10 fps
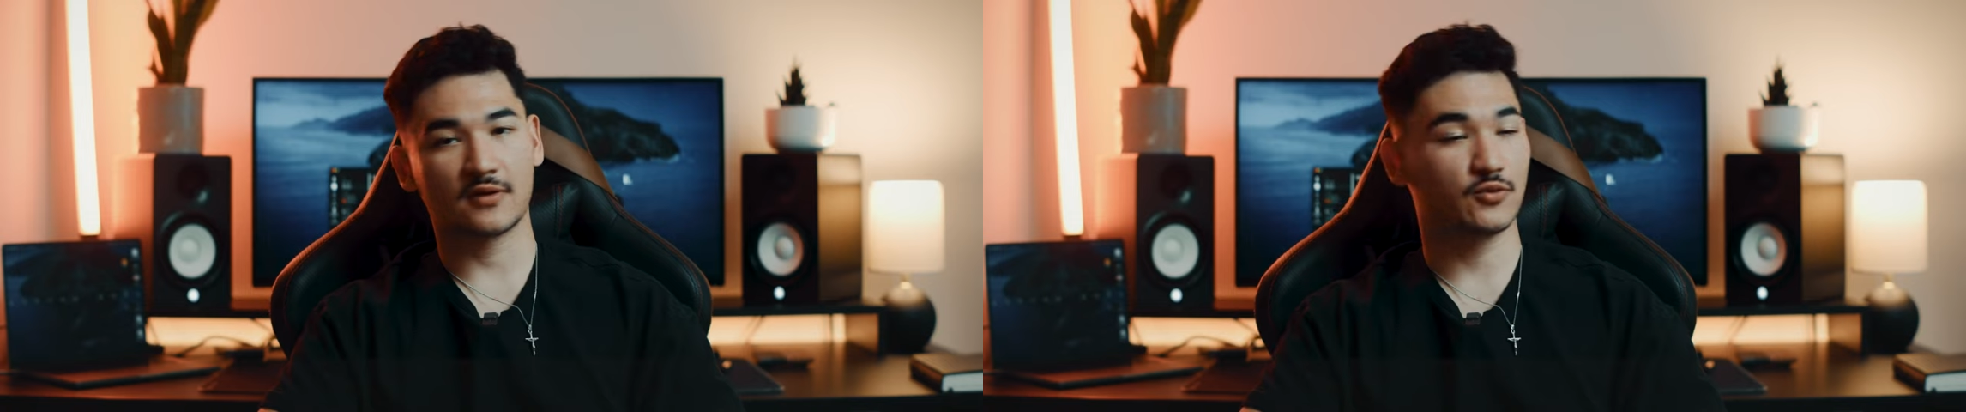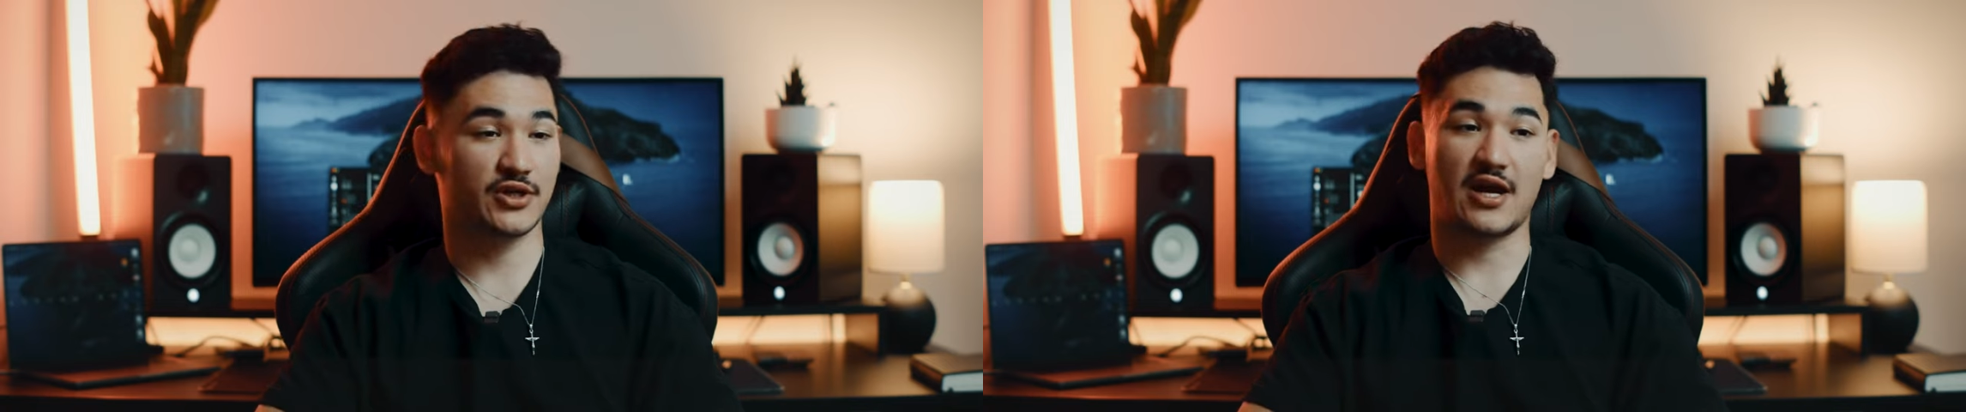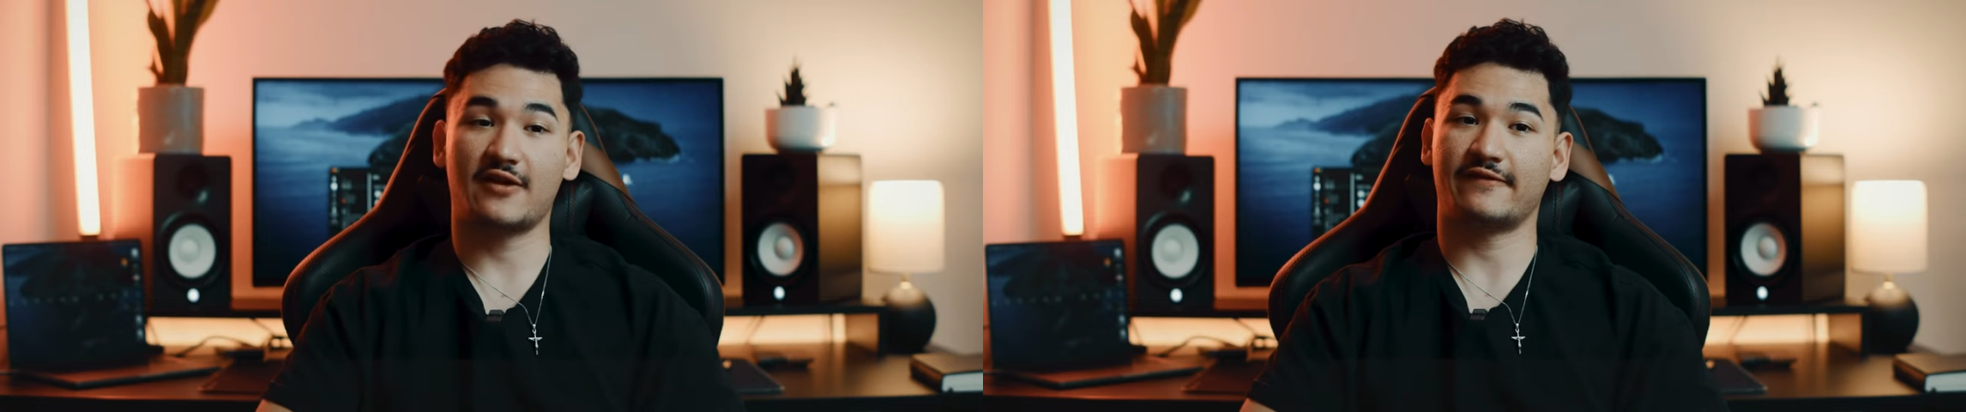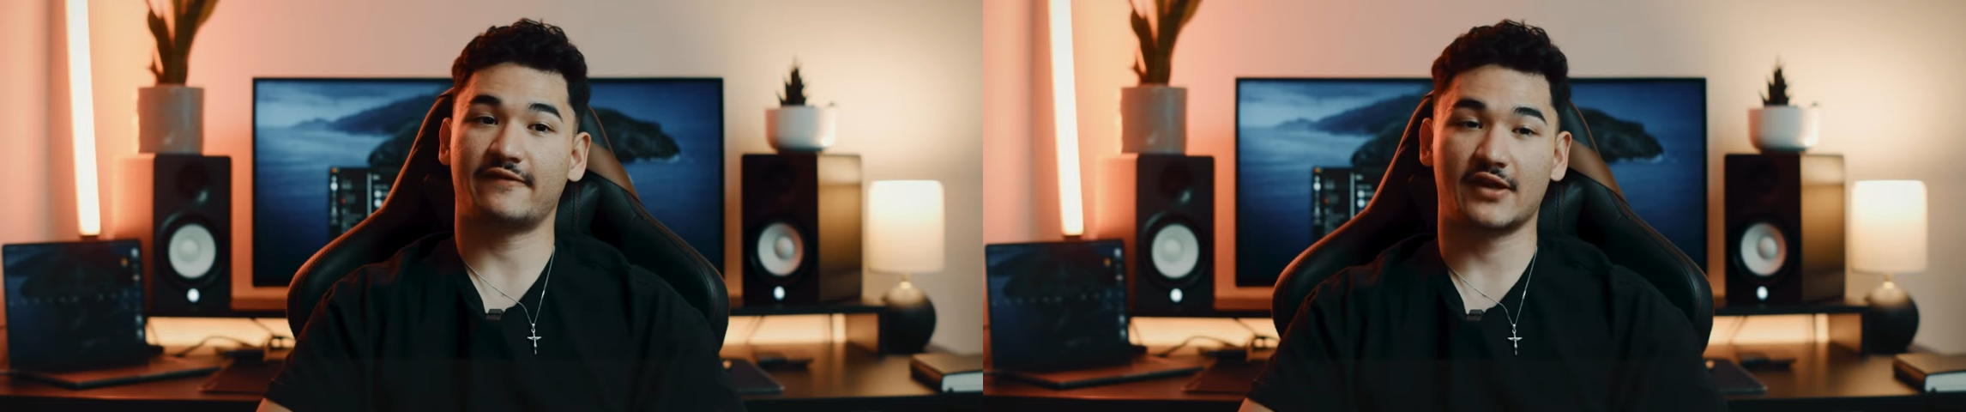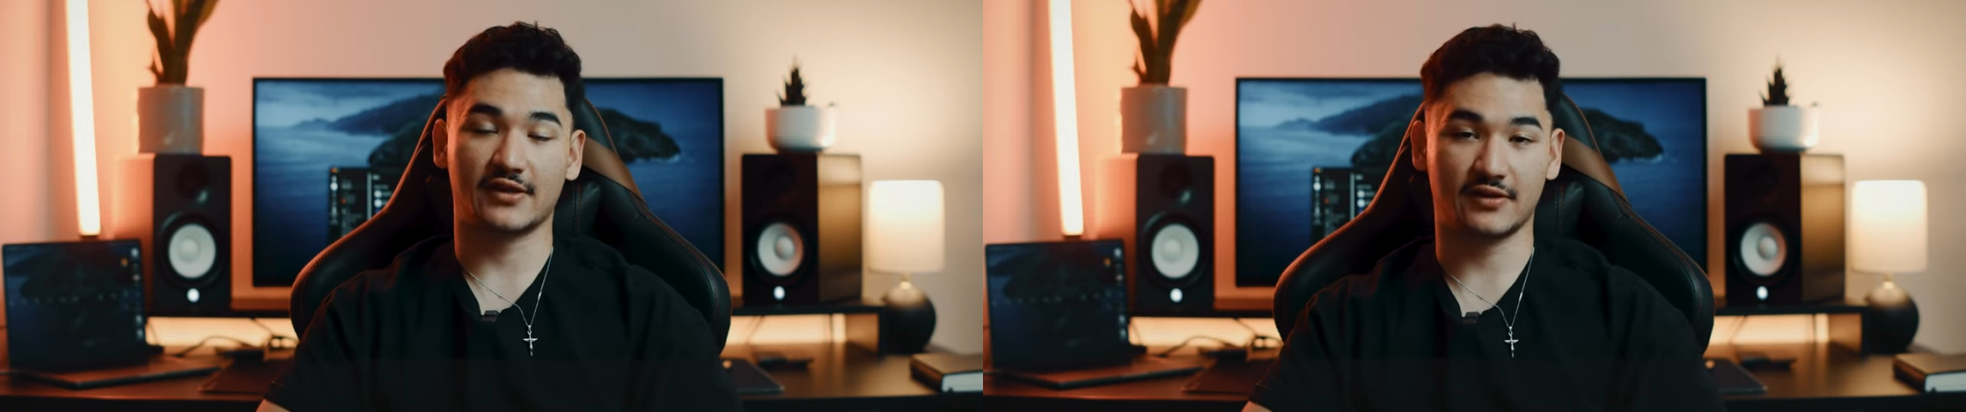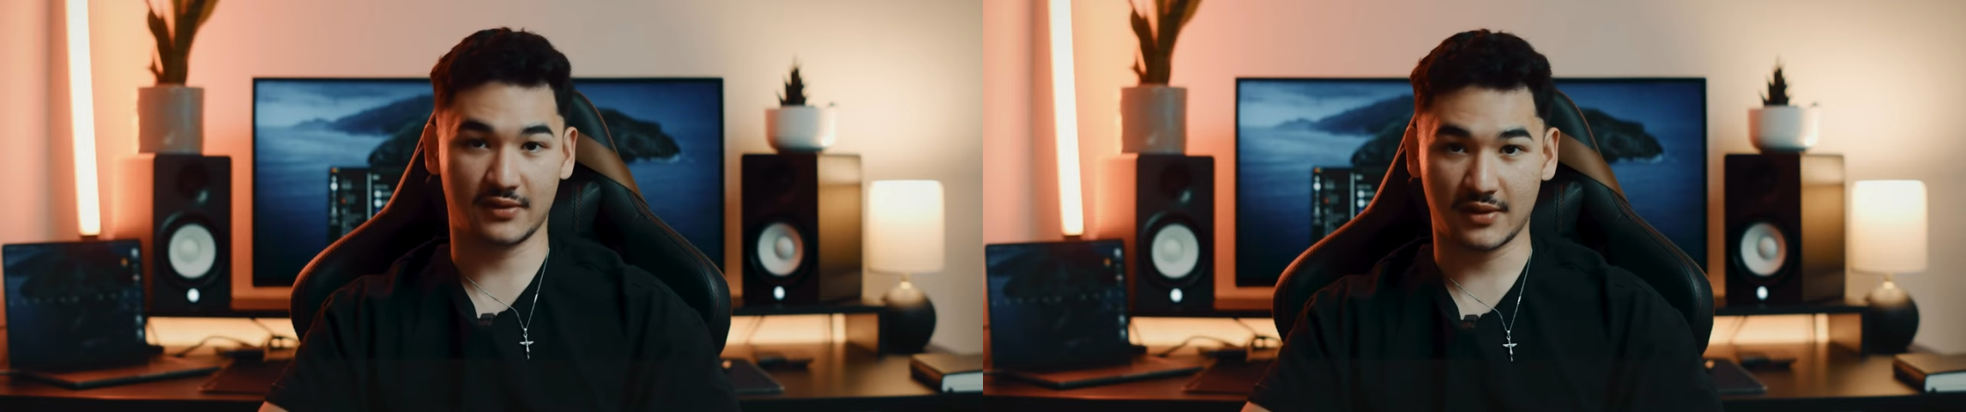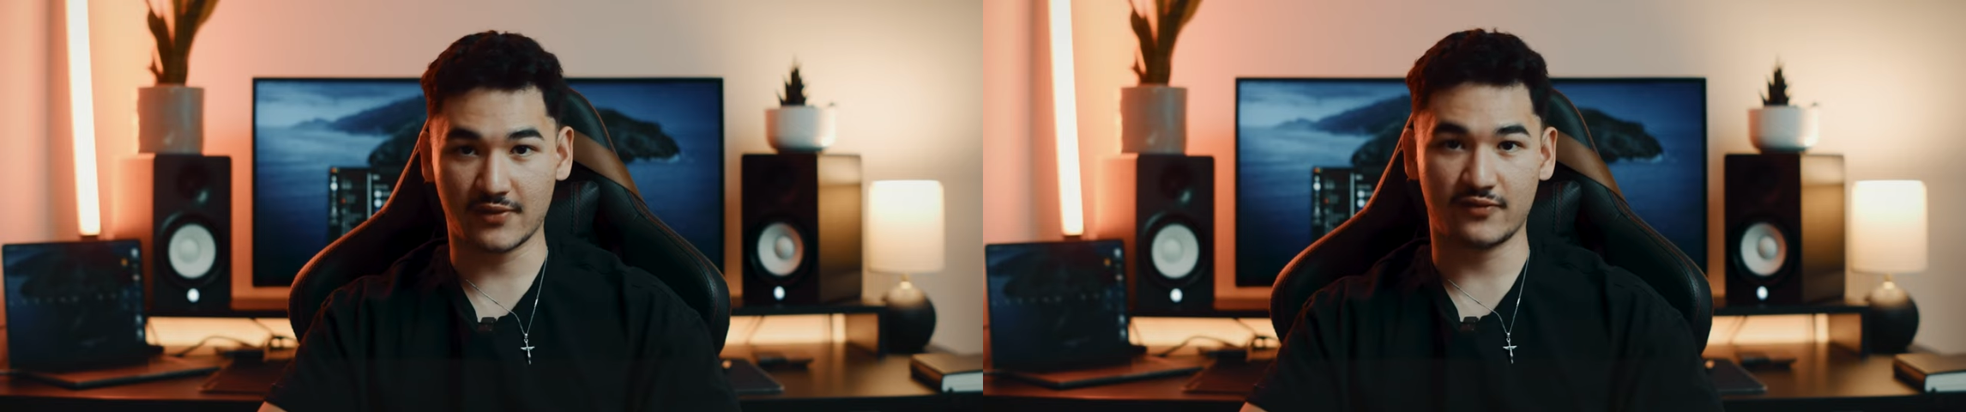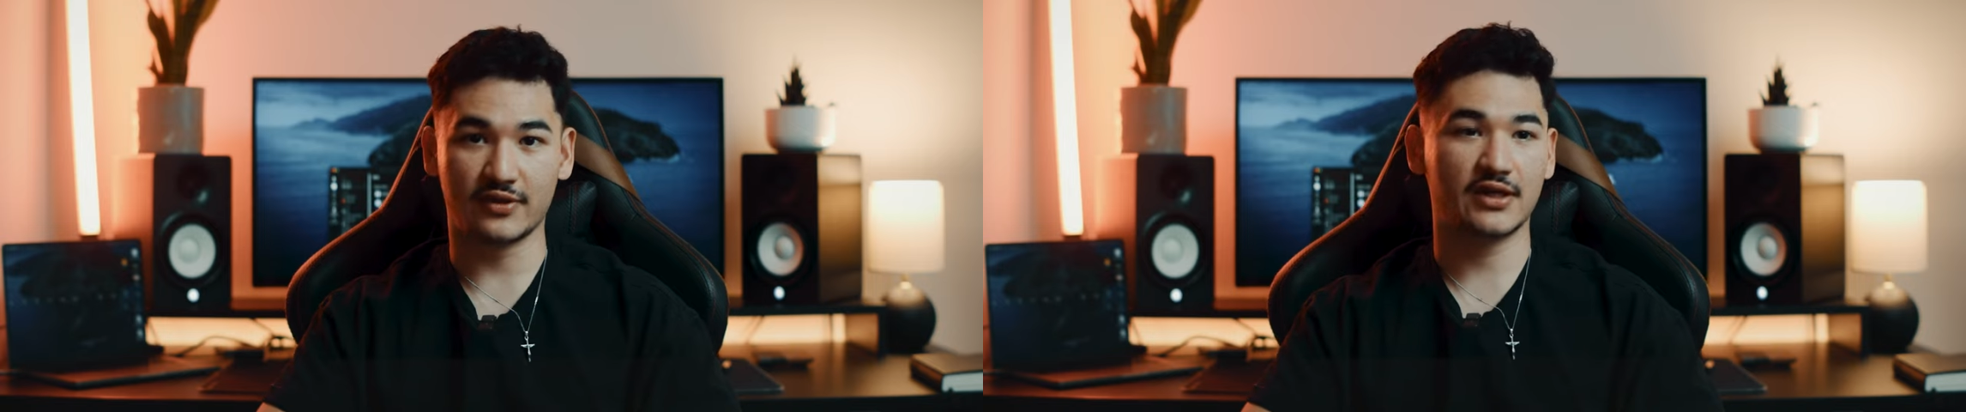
which I fell in love with.